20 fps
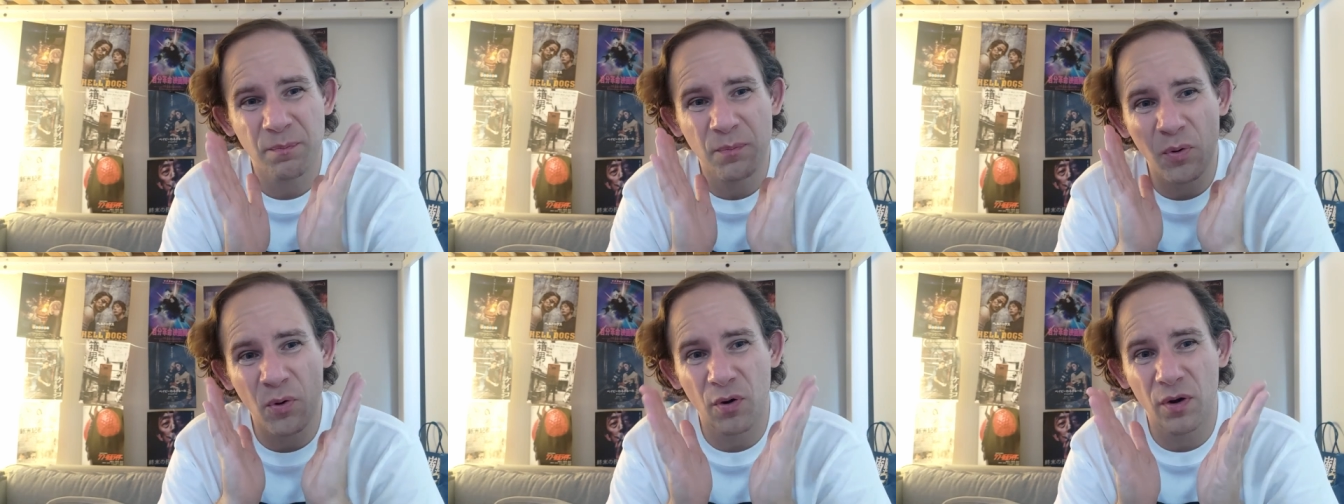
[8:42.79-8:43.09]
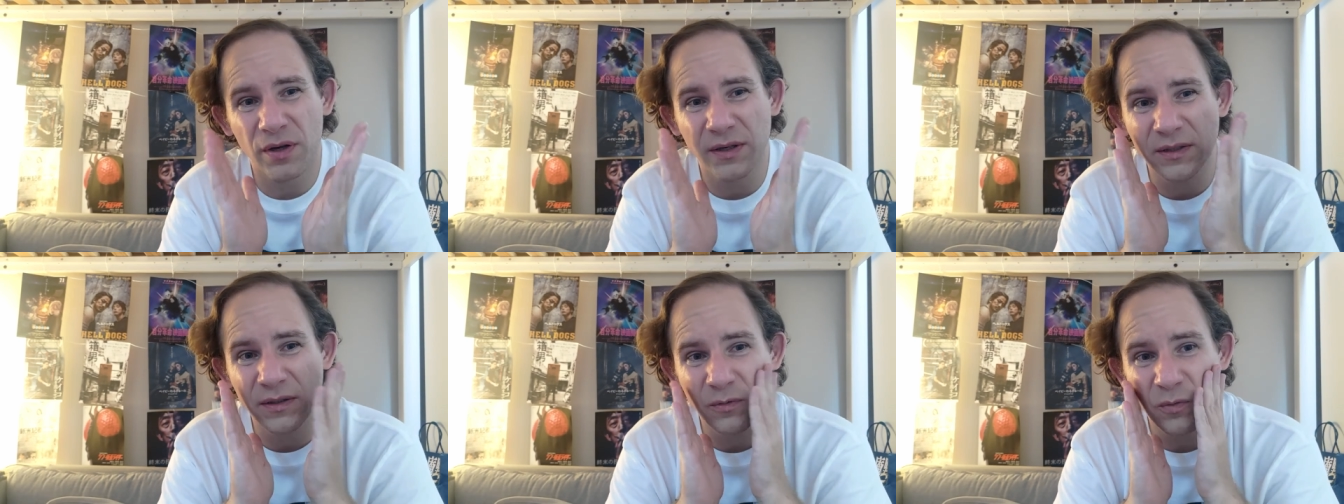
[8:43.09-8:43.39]

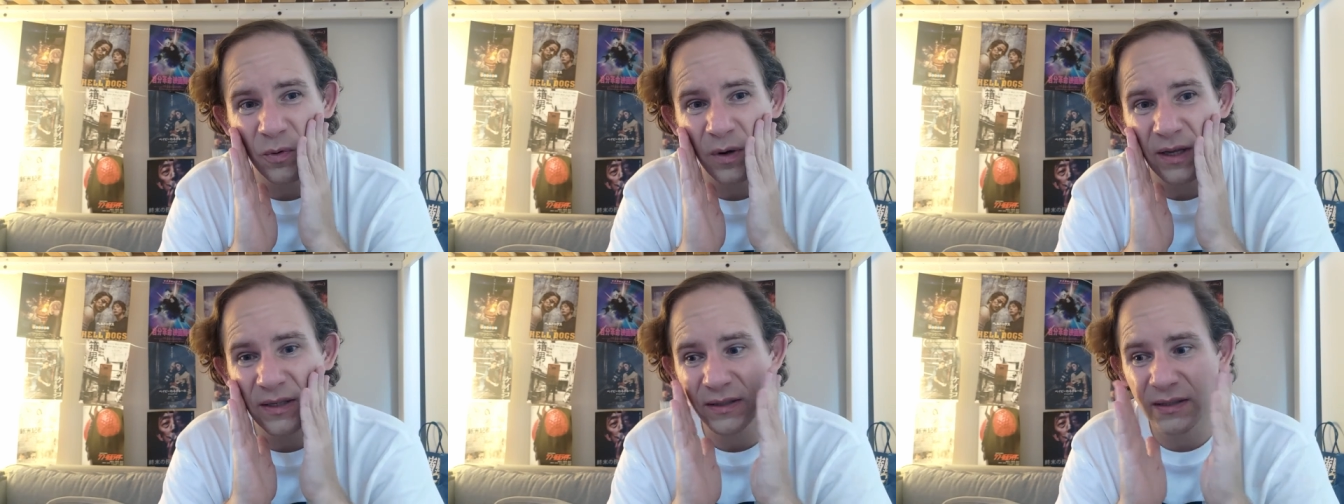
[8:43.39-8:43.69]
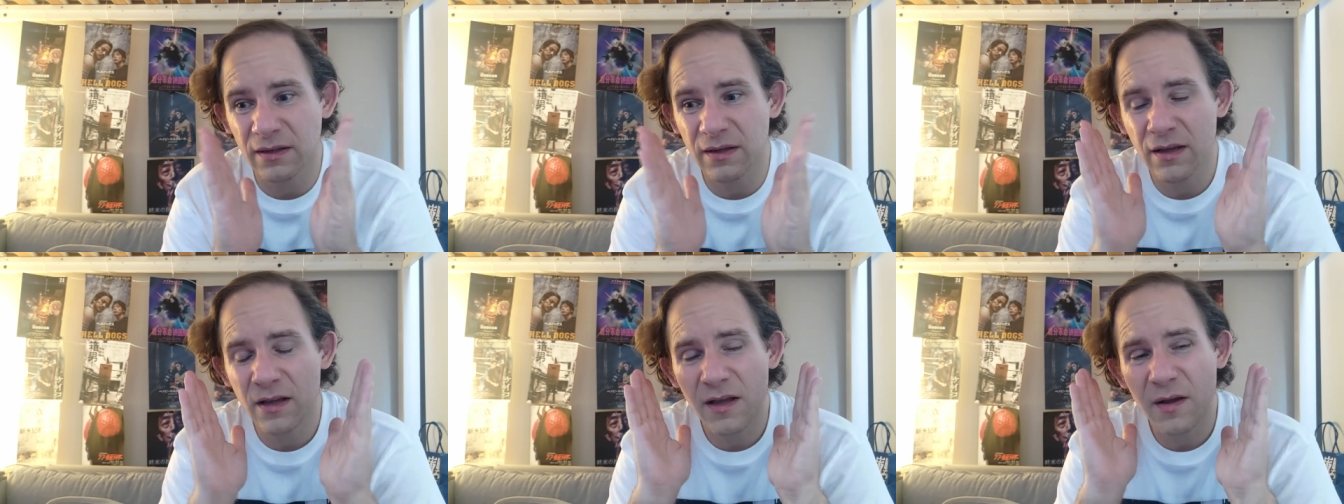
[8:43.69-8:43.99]
point where
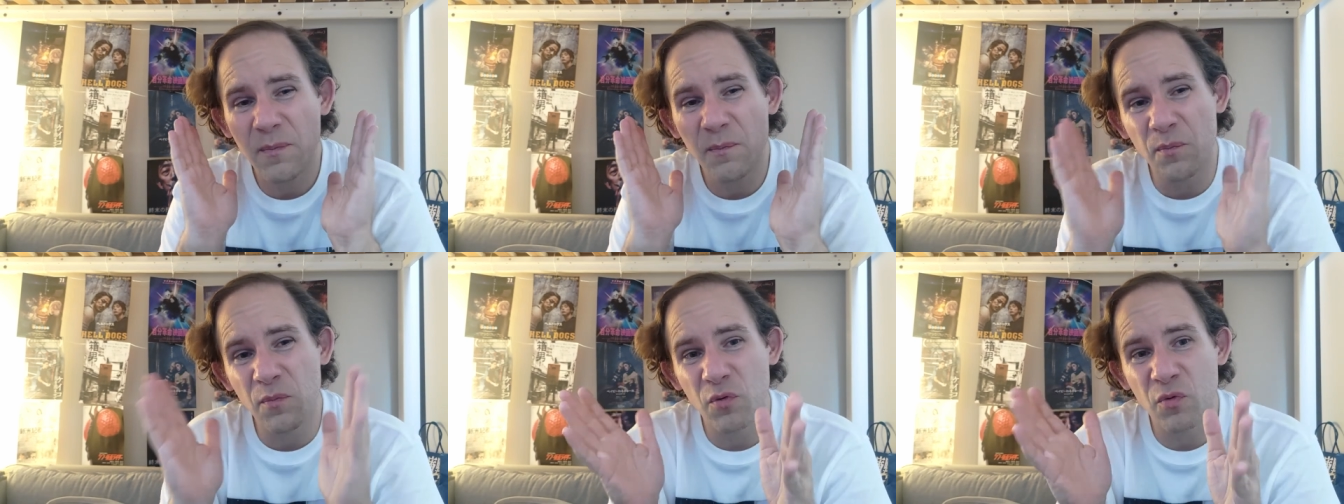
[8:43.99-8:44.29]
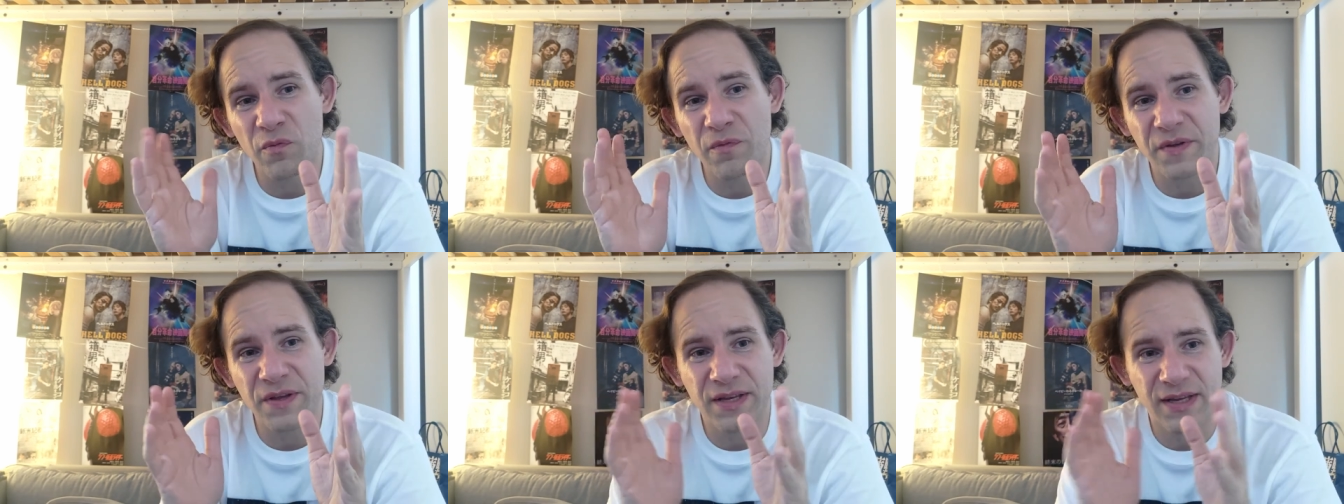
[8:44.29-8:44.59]
the
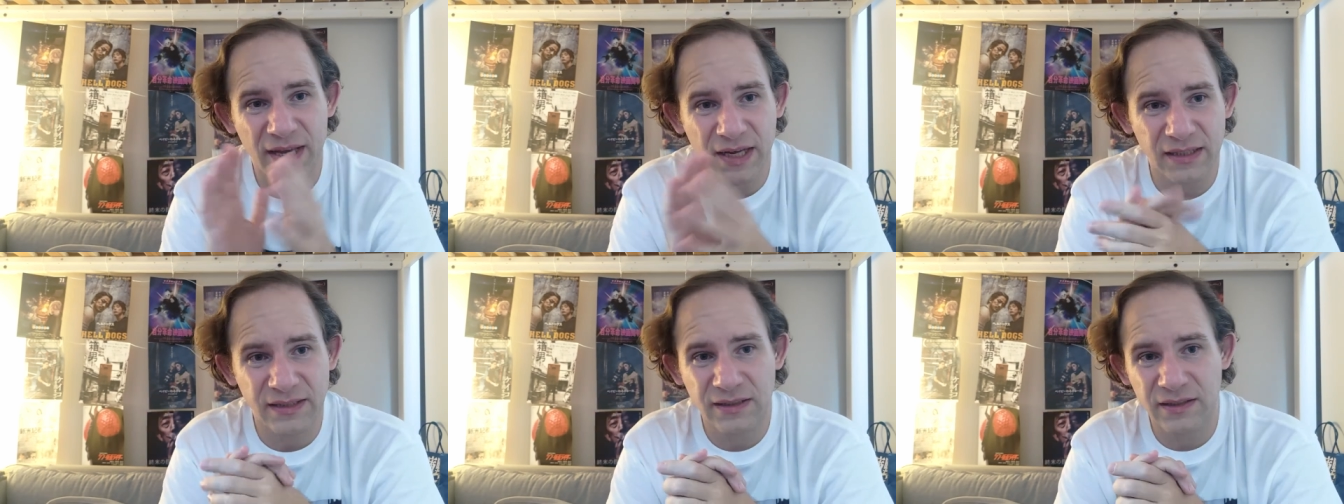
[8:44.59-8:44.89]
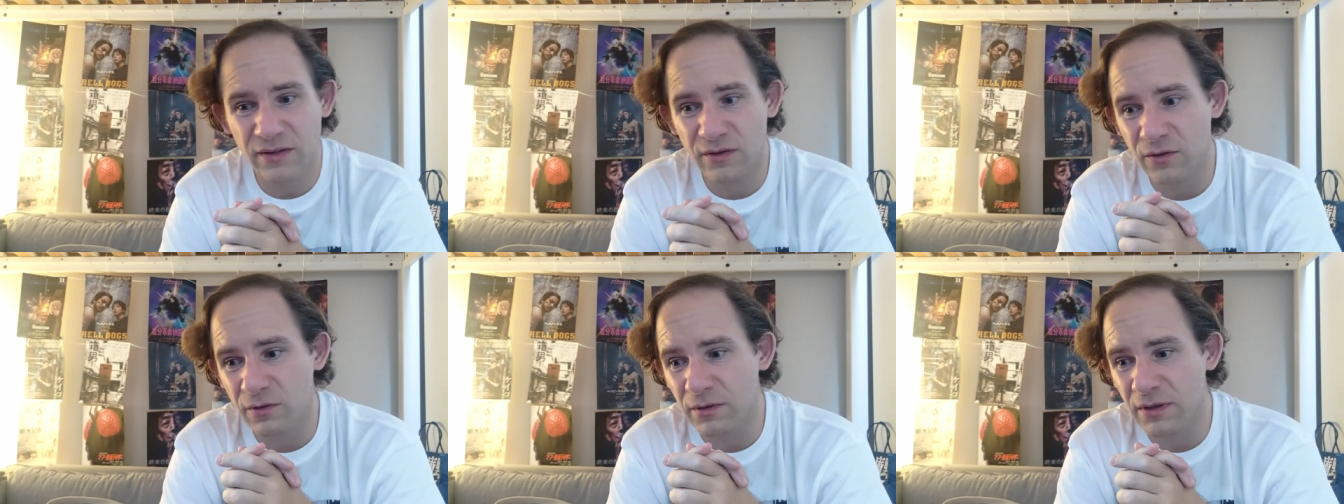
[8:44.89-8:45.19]
movie
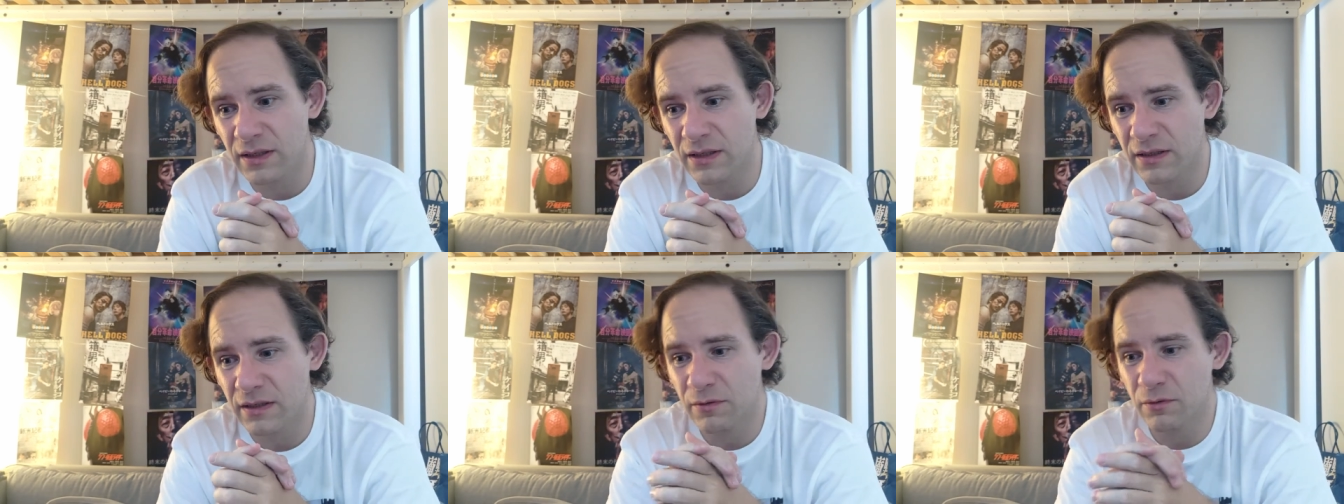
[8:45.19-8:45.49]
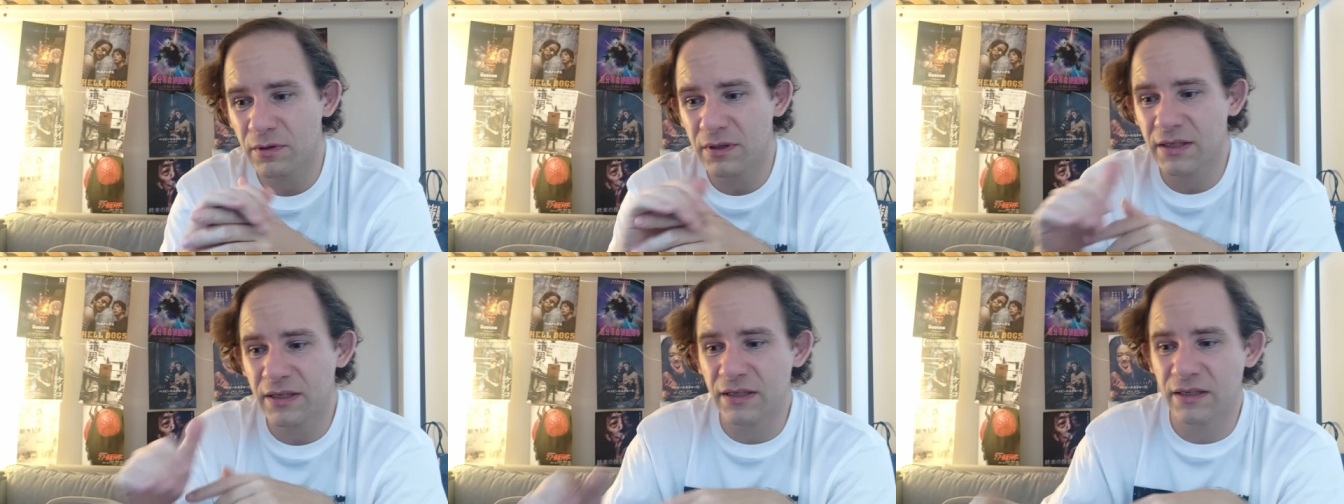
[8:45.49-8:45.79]
gets really,
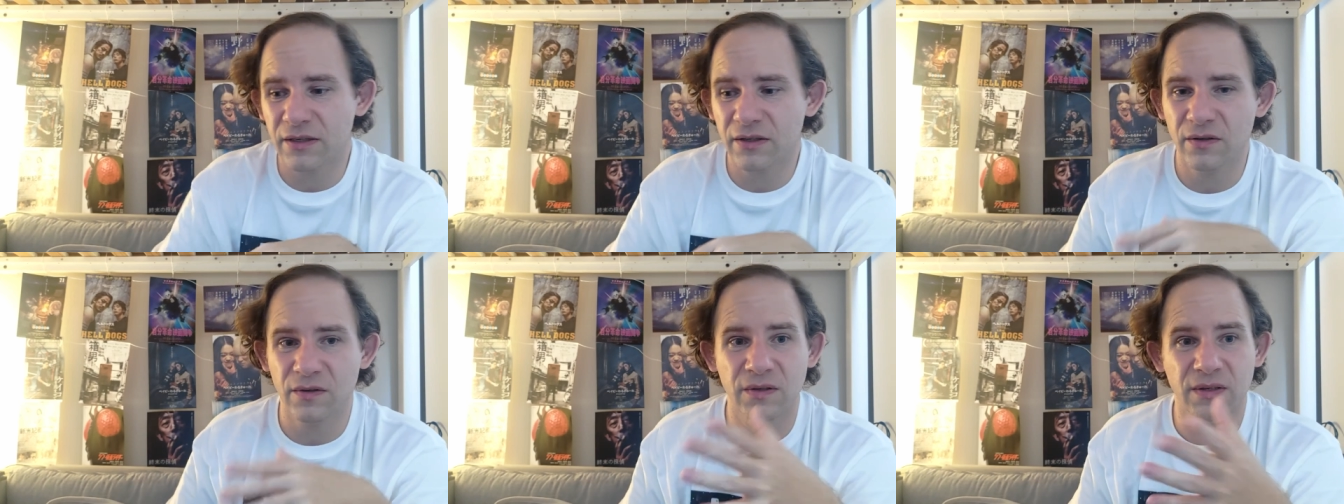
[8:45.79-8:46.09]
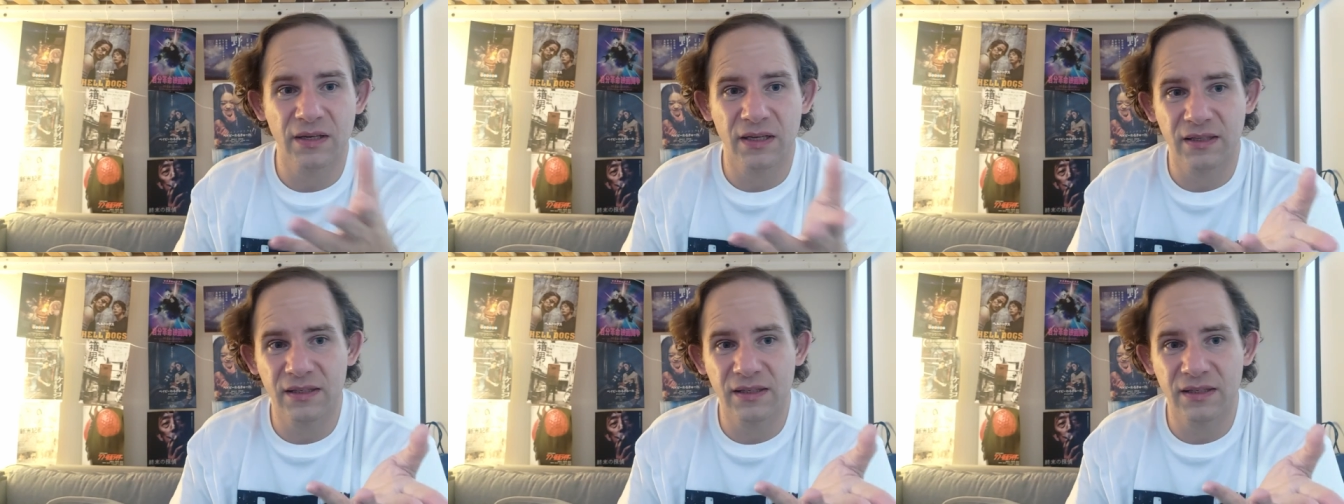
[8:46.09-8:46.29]
really good.